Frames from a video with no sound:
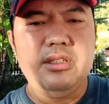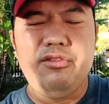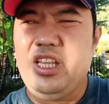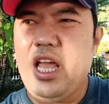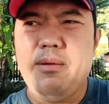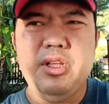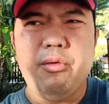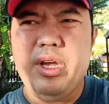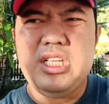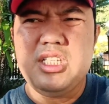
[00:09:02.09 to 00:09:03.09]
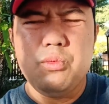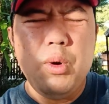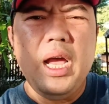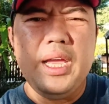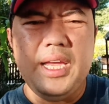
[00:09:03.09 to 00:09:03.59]
When they have the question
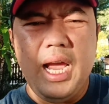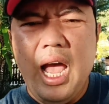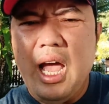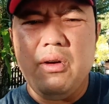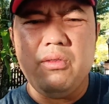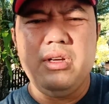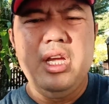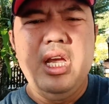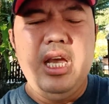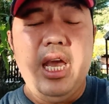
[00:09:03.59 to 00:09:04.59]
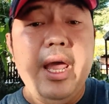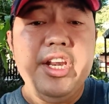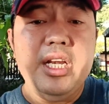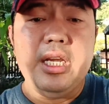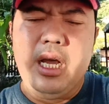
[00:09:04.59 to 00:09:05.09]
why, how, and
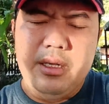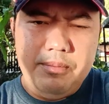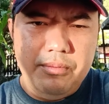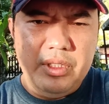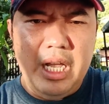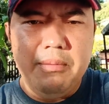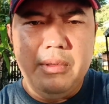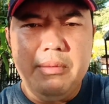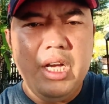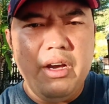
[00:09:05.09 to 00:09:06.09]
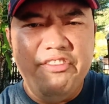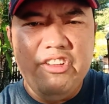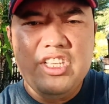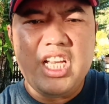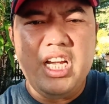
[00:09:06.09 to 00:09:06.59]
then after a
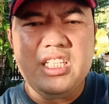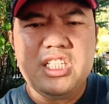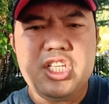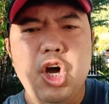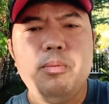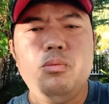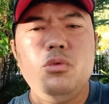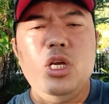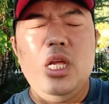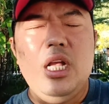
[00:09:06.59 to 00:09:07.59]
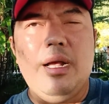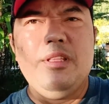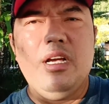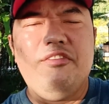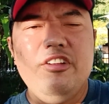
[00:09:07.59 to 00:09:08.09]
few seconds of
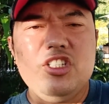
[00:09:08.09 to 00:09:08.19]
the